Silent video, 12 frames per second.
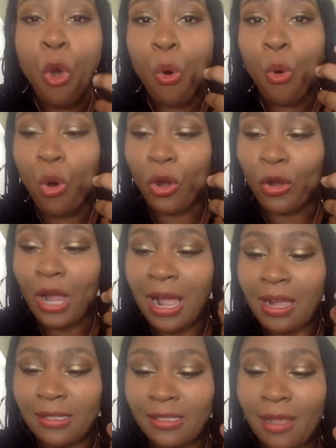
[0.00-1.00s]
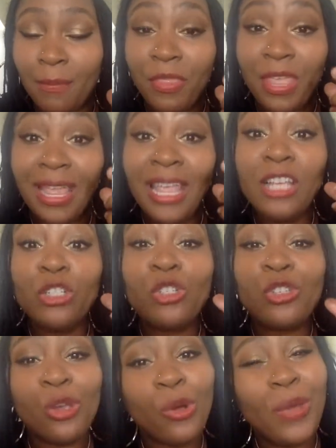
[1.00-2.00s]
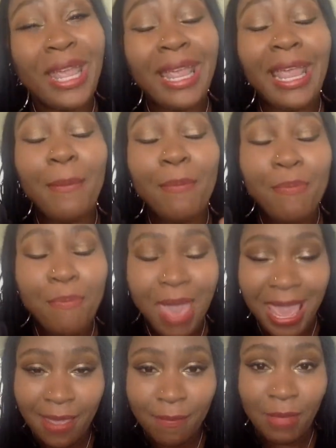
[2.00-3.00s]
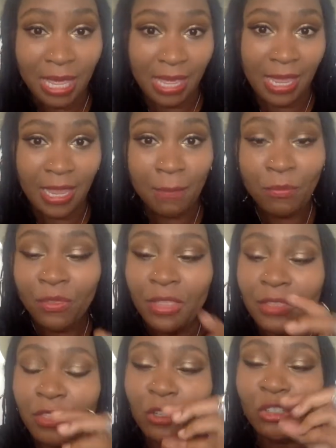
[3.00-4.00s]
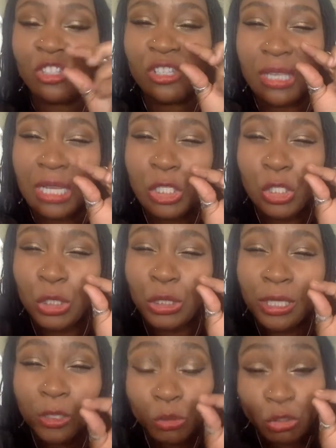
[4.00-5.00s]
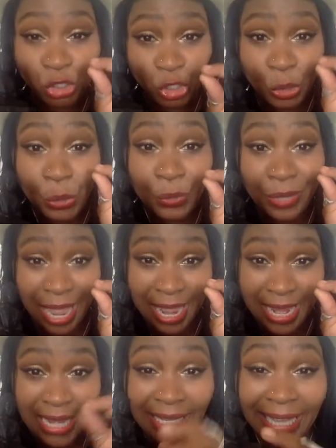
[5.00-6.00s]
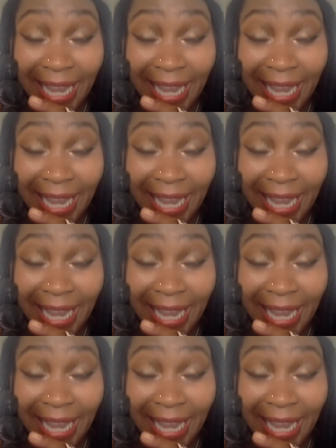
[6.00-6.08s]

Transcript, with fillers: or uh, something. So it may be that there's such little shungite